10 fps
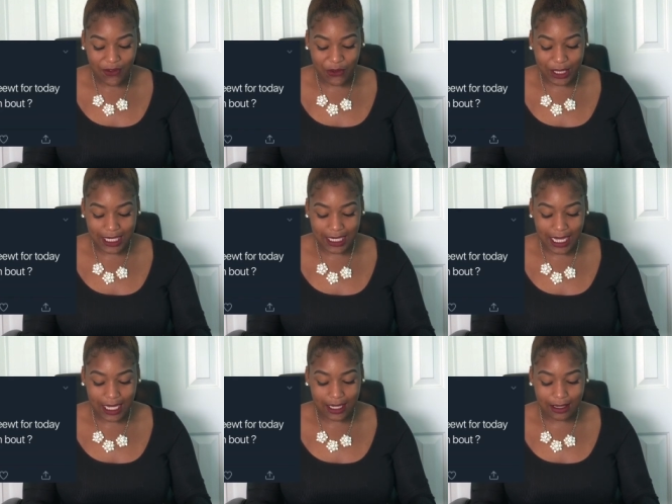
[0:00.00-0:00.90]
for
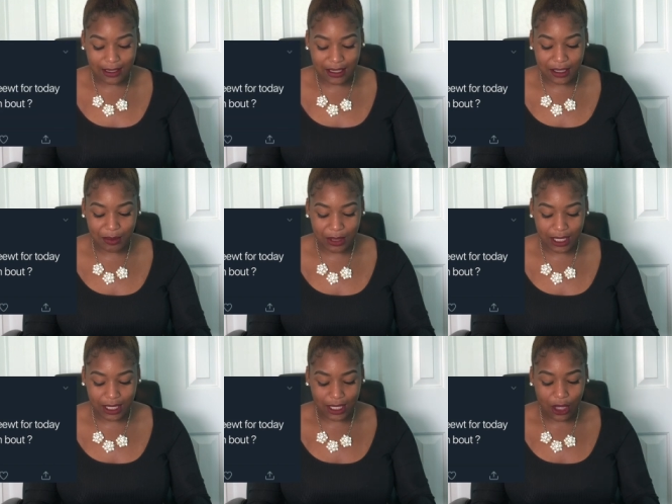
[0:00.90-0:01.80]
today could
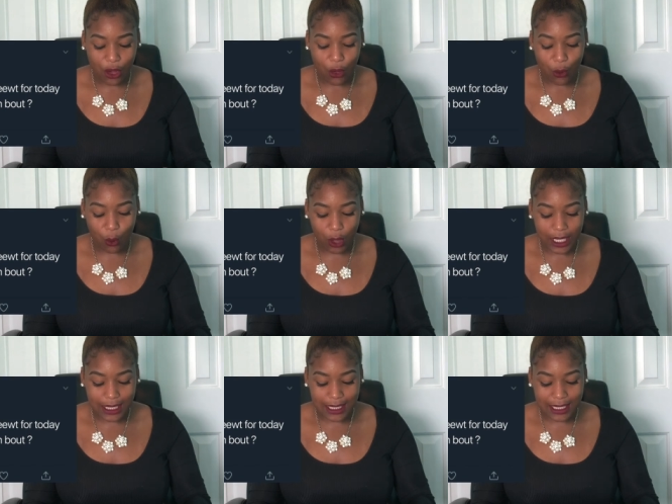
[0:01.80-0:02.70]
be
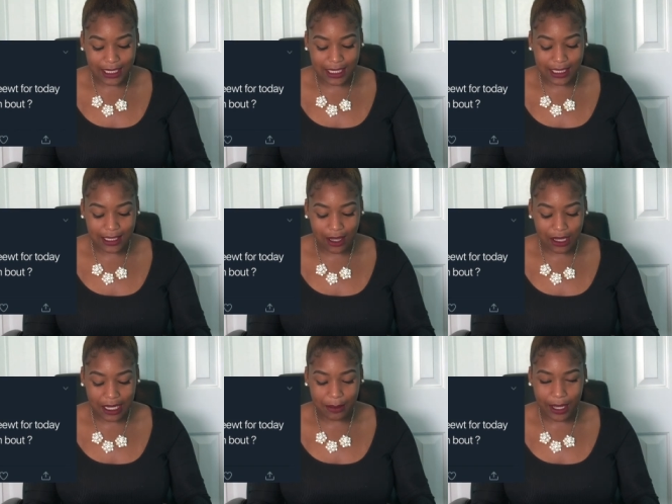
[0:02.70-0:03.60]
what is she
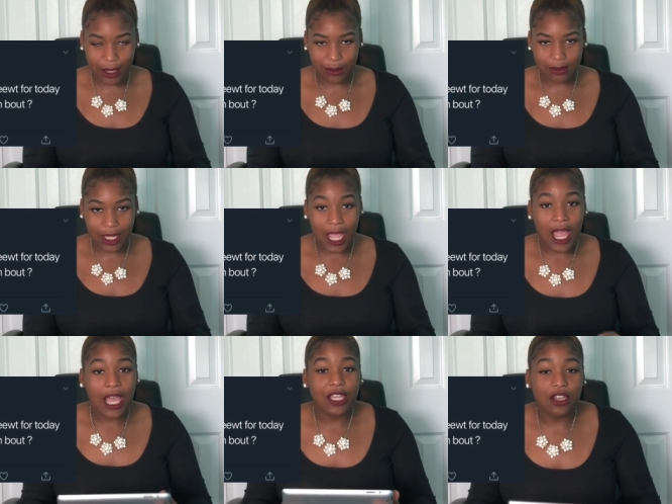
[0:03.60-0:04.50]
talking about?
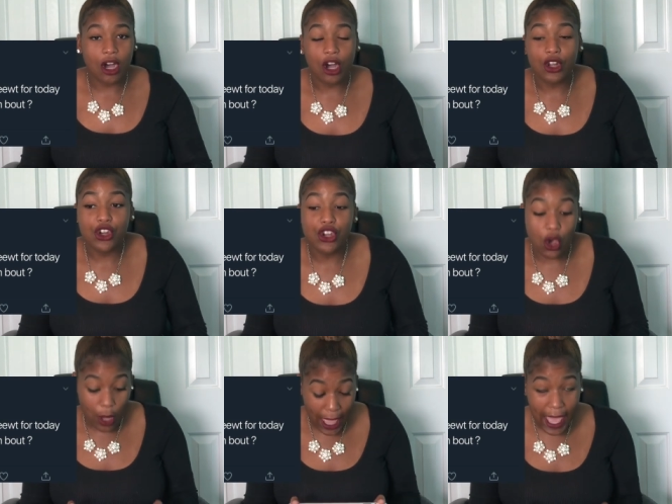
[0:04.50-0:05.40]
y'all
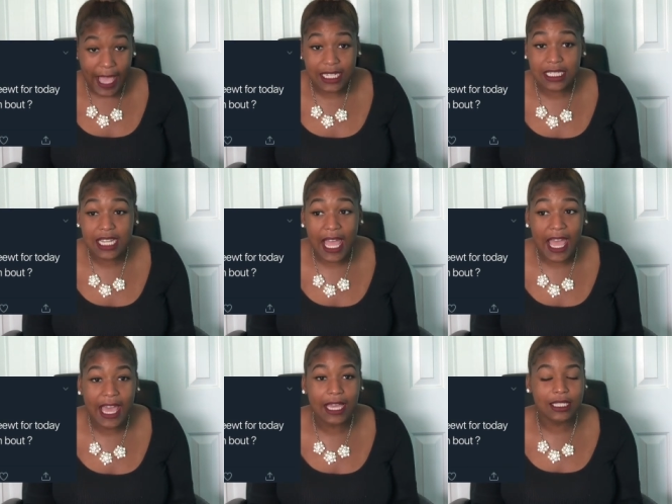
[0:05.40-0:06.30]
no
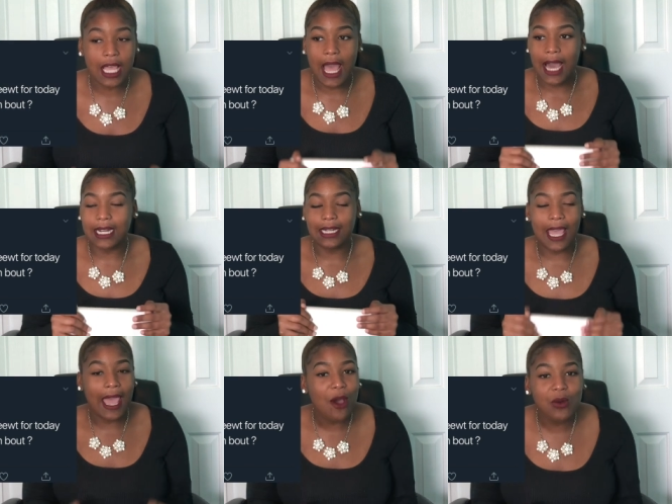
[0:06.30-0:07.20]
hashtags i didn't
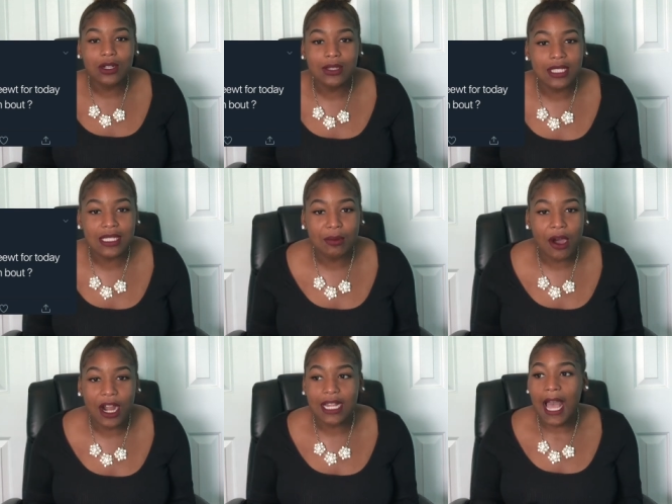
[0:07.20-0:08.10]
at 106 in oh,
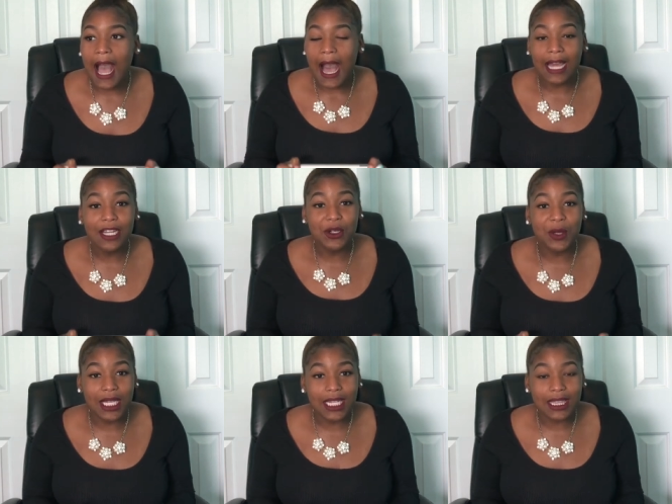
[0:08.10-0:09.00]
park i didn't
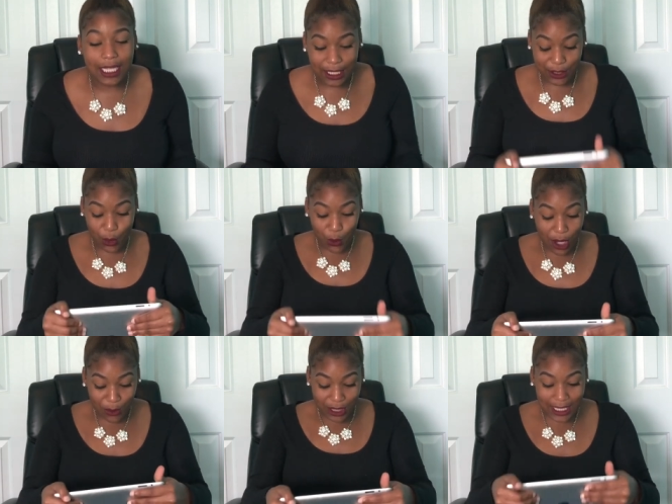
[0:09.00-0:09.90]
do anything so
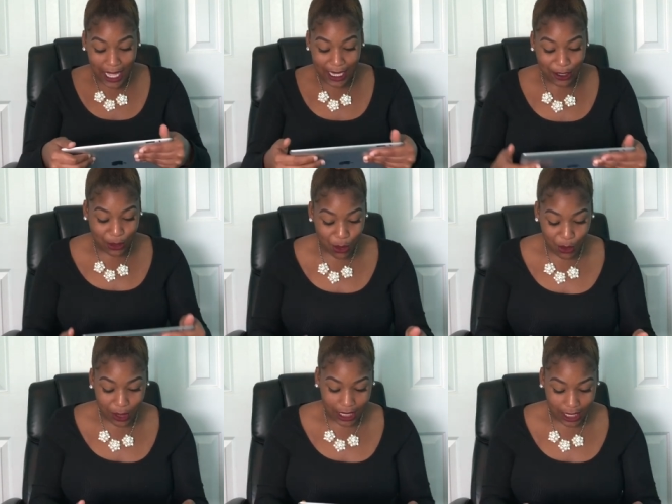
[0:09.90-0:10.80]
what was i
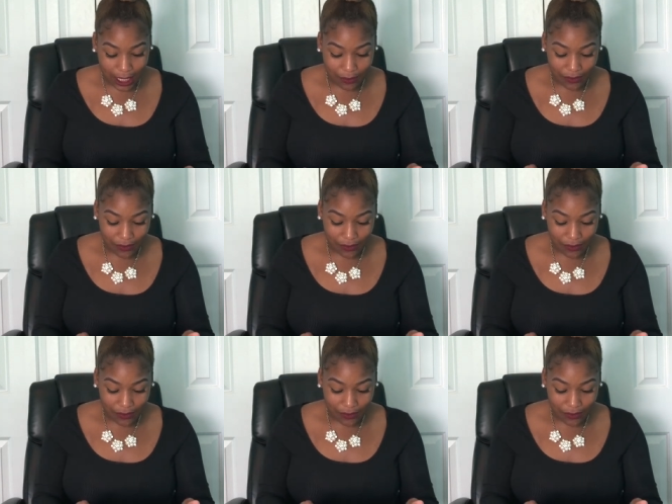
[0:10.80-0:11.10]
doing